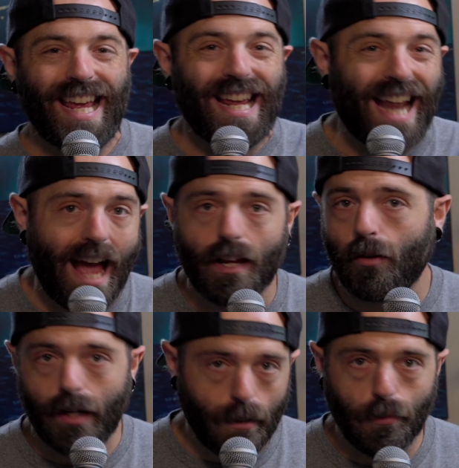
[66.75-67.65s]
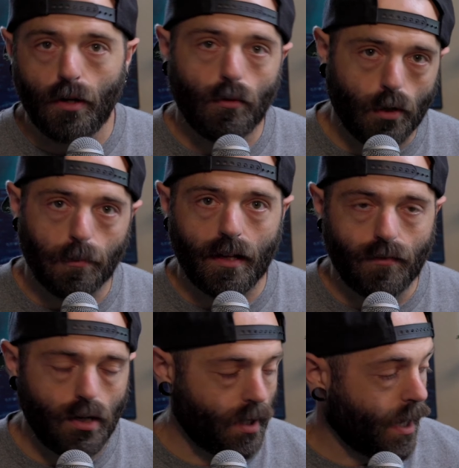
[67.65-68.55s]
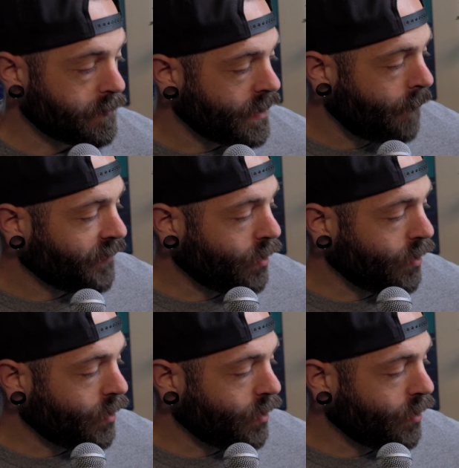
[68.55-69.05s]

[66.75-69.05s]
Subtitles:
inaccurate input when you're playing video games.